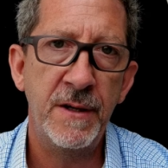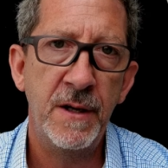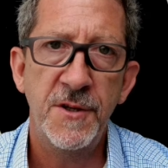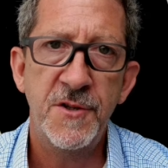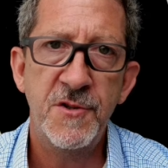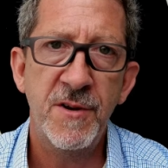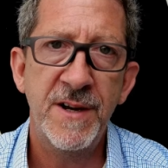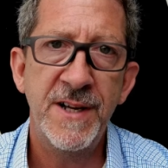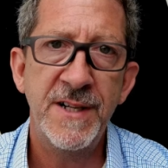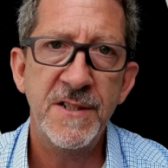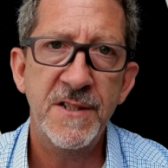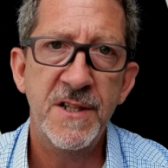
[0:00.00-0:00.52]
The
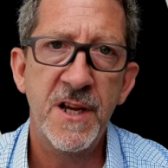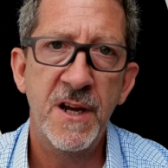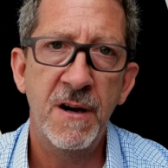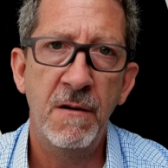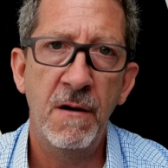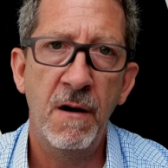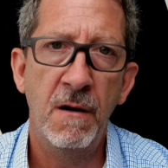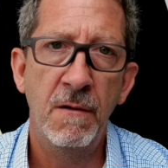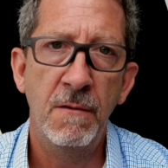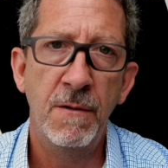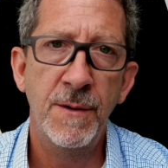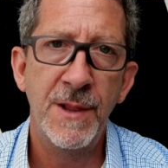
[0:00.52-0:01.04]
trains
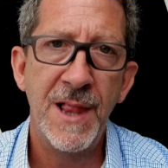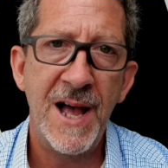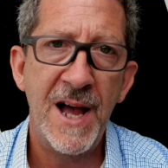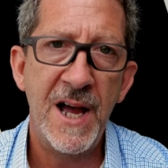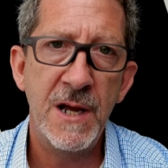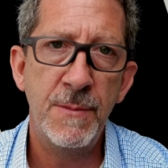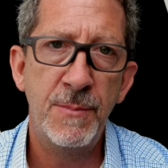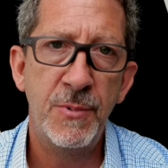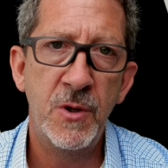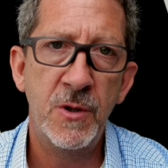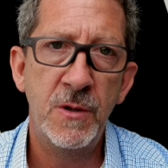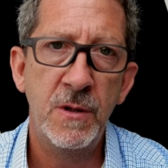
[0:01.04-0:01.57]
there are
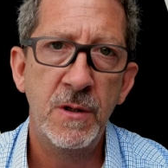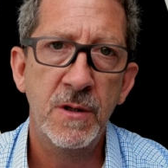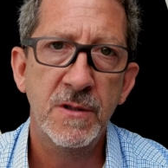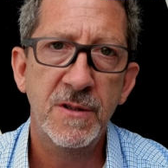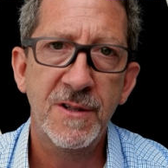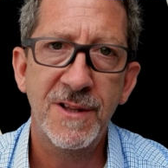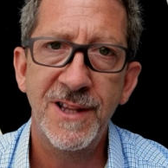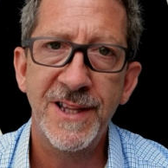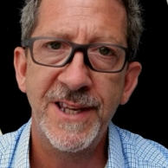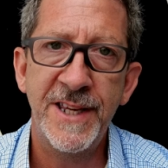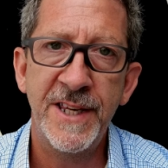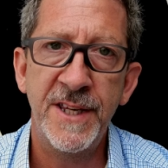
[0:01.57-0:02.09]
reliable,
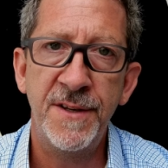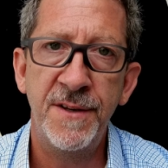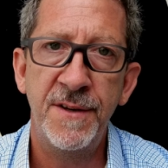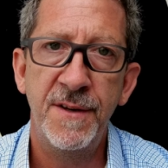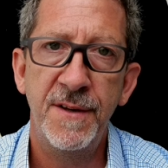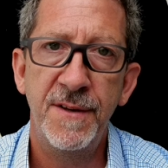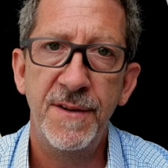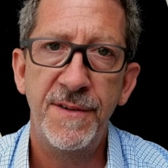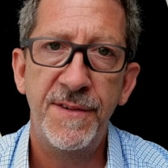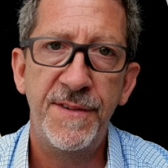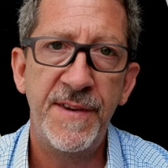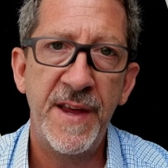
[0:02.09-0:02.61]
clean,
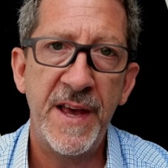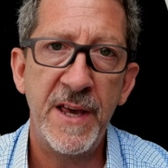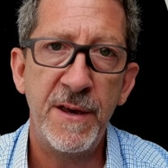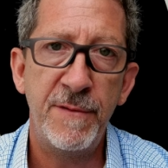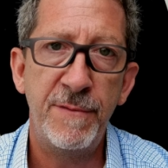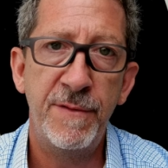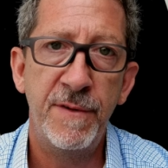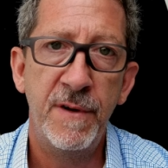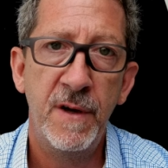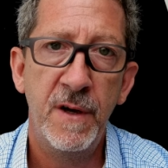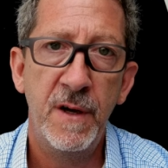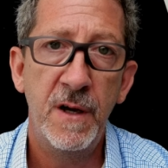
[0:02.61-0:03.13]

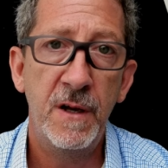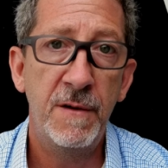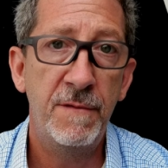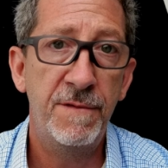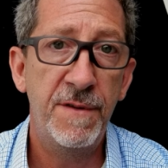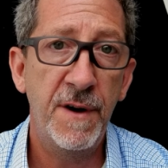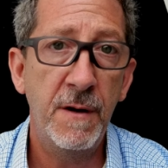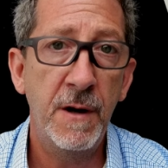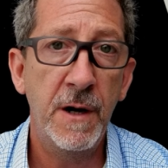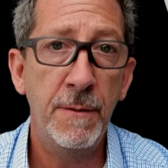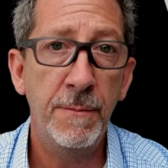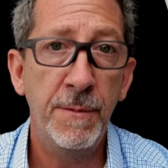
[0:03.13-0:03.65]
safe, and
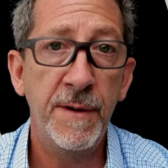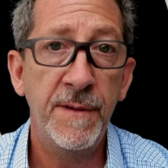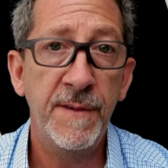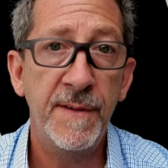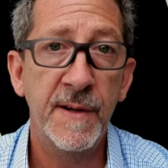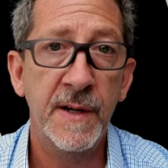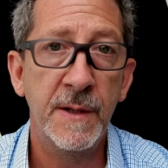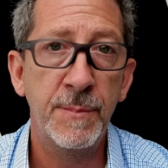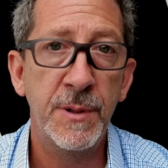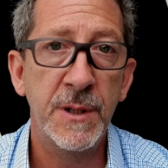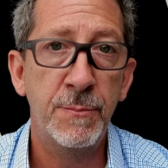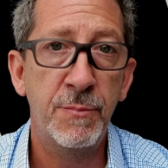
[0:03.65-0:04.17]
very
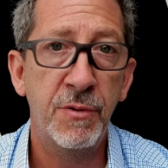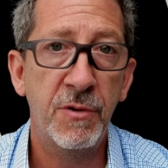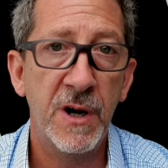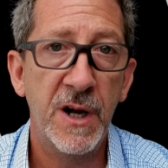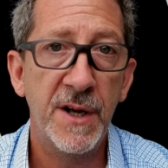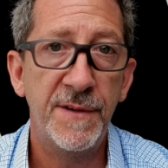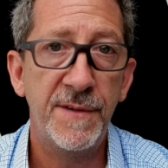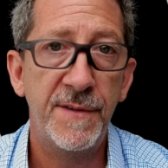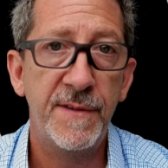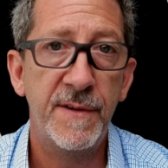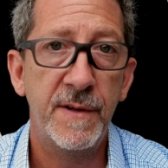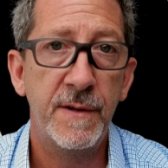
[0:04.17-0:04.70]
reasonably
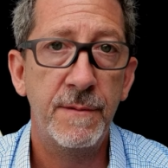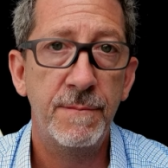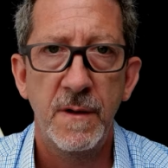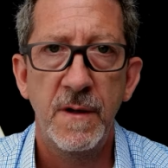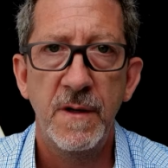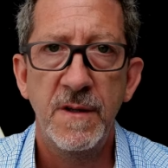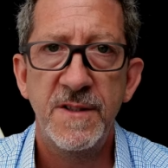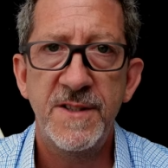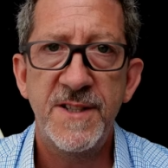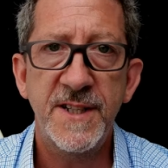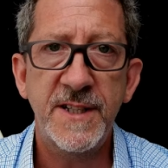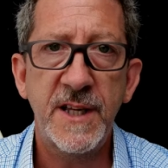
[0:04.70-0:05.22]
priced.
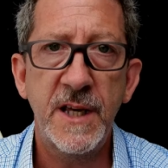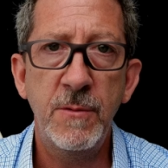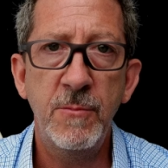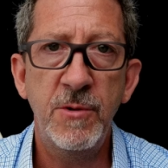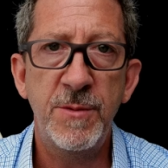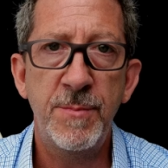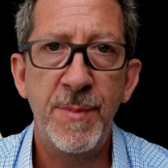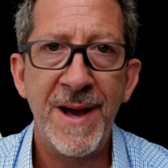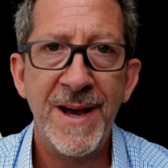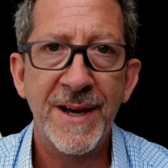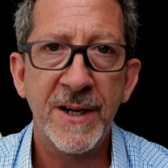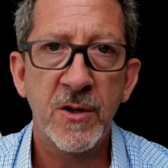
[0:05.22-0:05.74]
Sticking
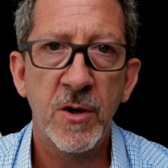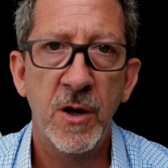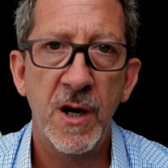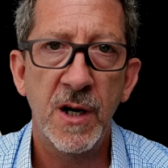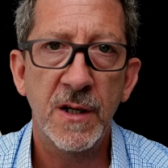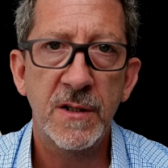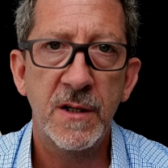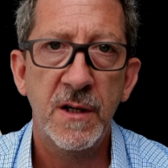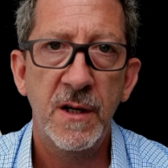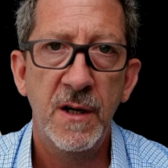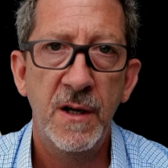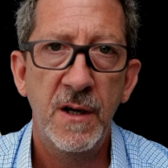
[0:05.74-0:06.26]
with
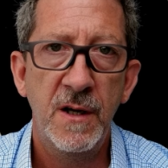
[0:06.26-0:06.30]
Bangkok,